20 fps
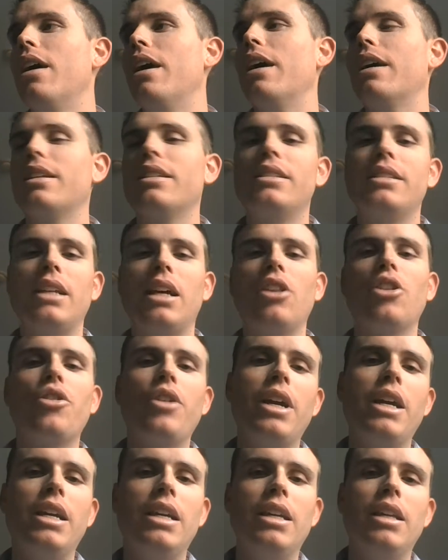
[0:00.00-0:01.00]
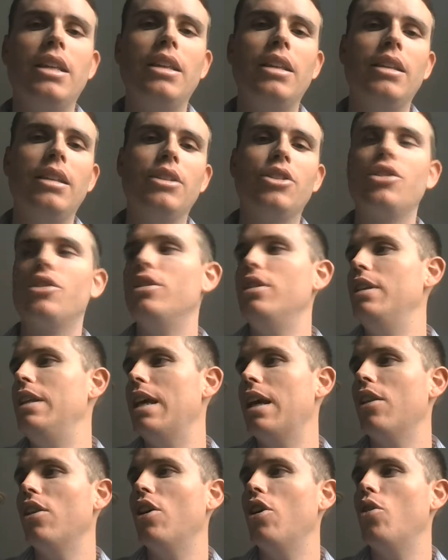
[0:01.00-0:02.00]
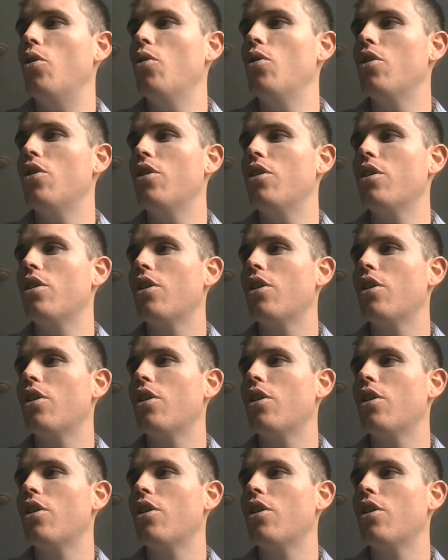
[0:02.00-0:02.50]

accelerate yellow